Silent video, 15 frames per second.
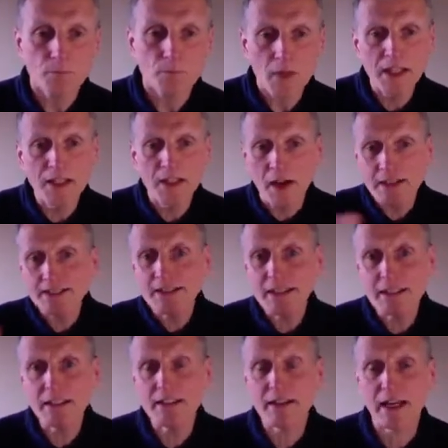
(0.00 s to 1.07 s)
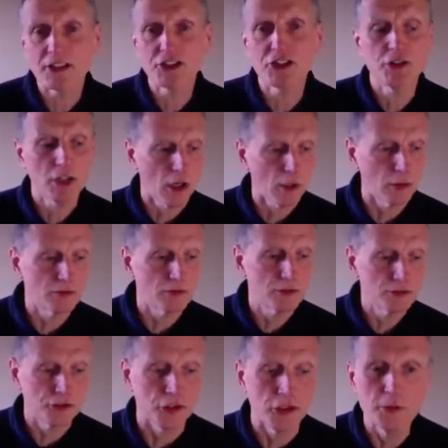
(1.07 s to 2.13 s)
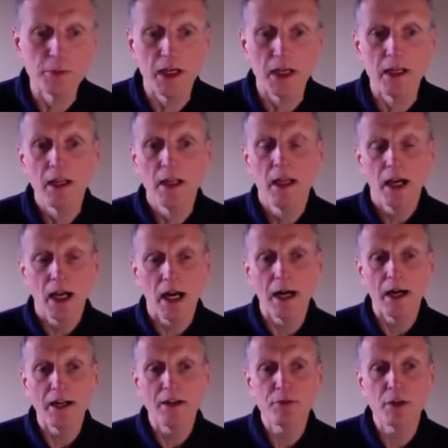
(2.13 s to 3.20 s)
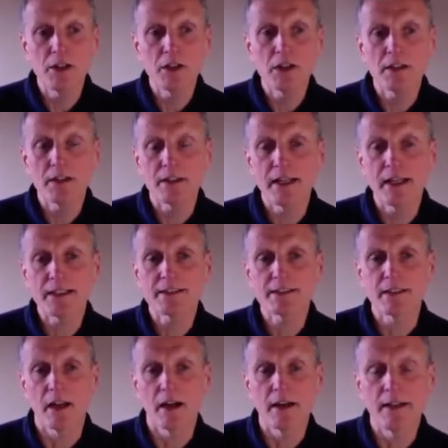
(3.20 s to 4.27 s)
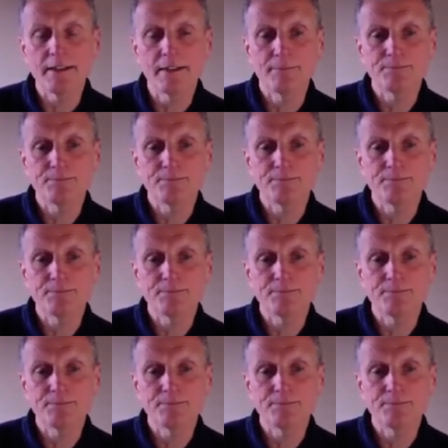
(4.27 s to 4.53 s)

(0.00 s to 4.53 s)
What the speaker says: And ideally that should hold true. But if we look at the next slide,